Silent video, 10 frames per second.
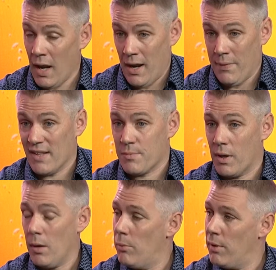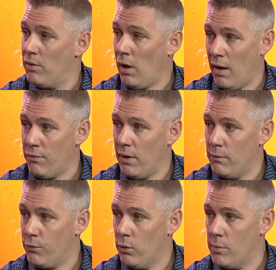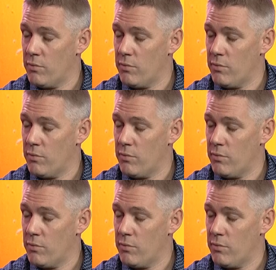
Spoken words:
that's become a bit of a lifeline for them.